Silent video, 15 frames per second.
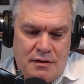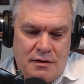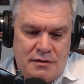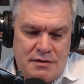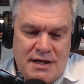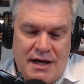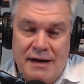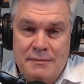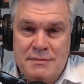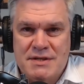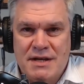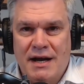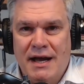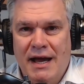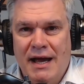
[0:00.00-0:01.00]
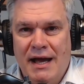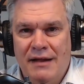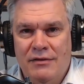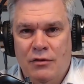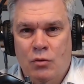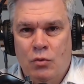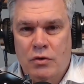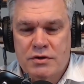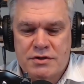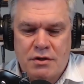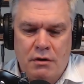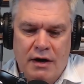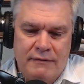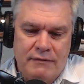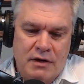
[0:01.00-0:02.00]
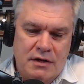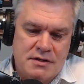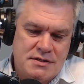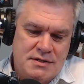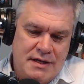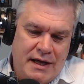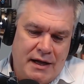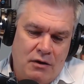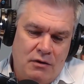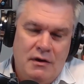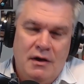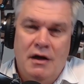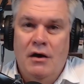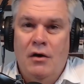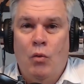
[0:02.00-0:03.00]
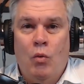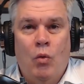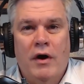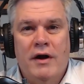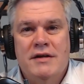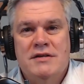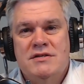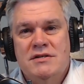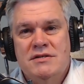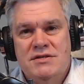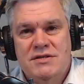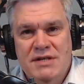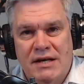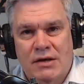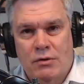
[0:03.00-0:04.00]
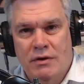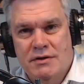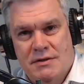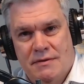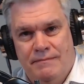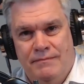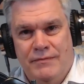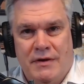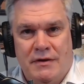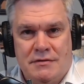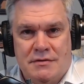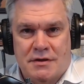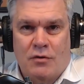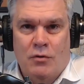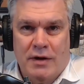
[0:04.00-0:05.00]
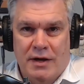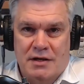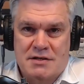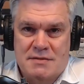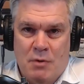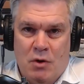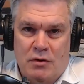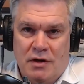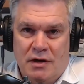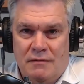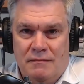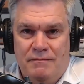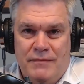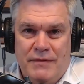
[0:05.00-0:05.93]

times that I had the worst cravings. Now, what is the secret to quitting smoking?